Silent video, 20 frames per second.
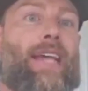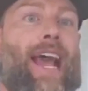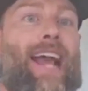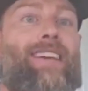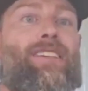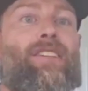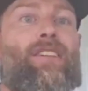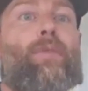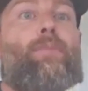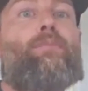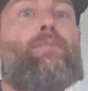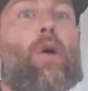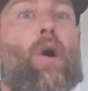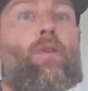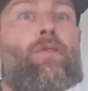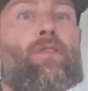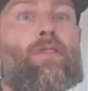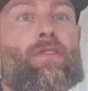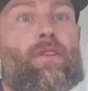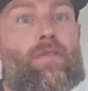actually
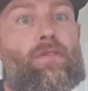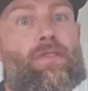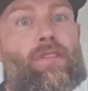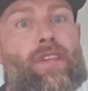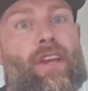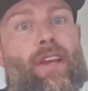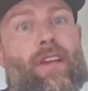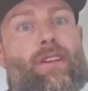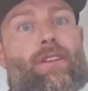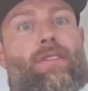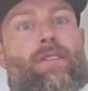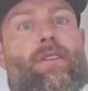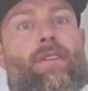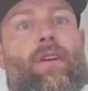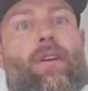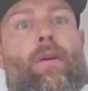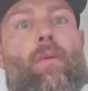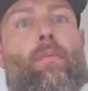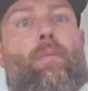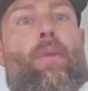both of those things.
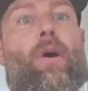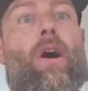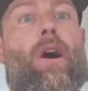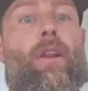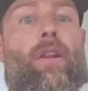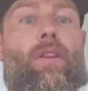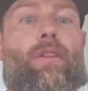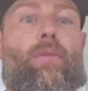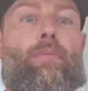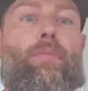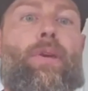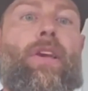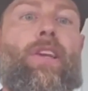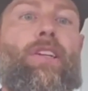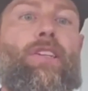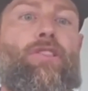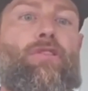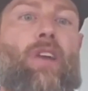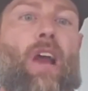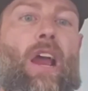But the
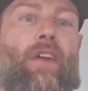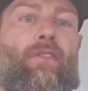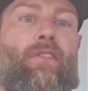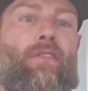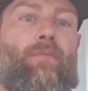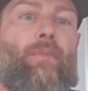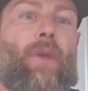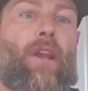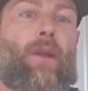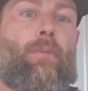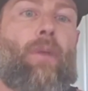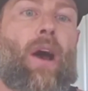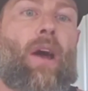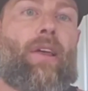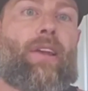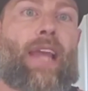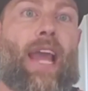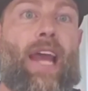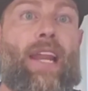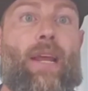biggest driver of
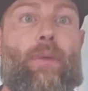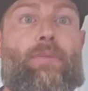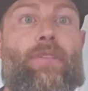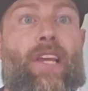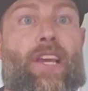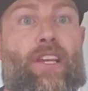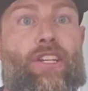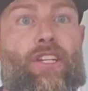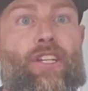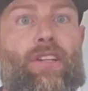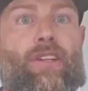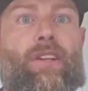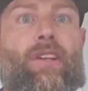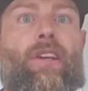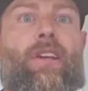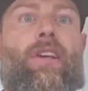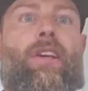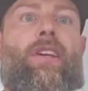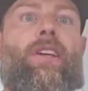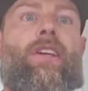metabolic adaptation
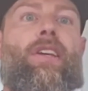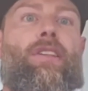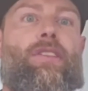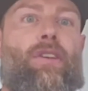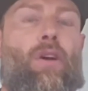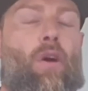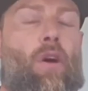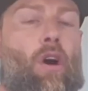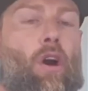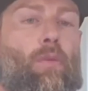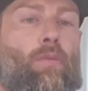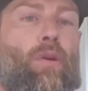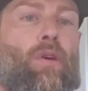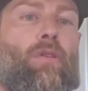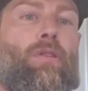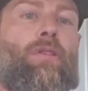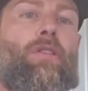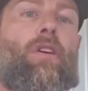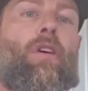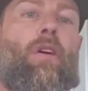is the
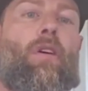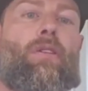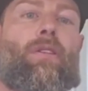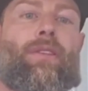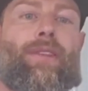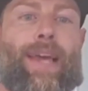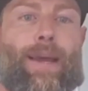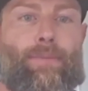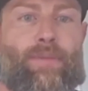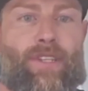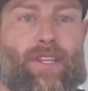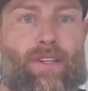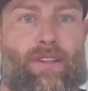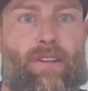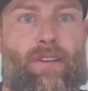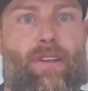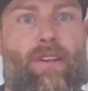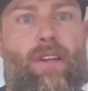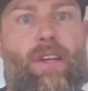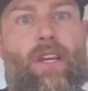hormone called leptin.
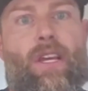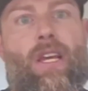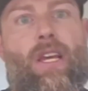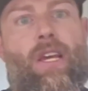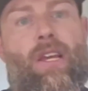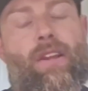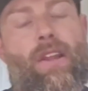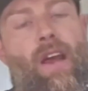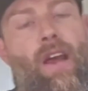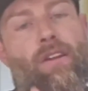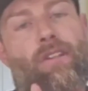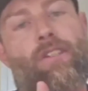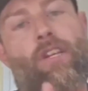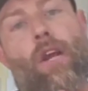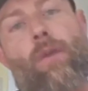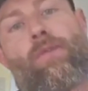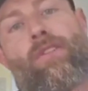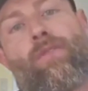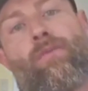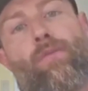Now, in
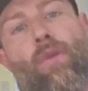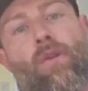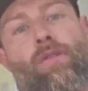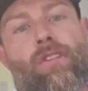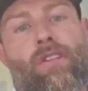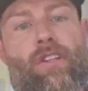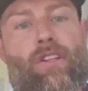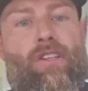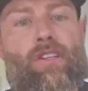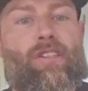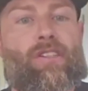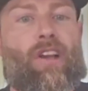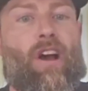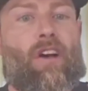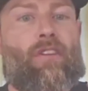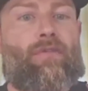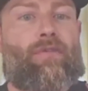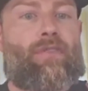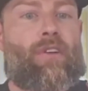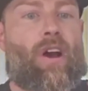terms of most of the
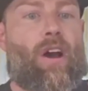stuff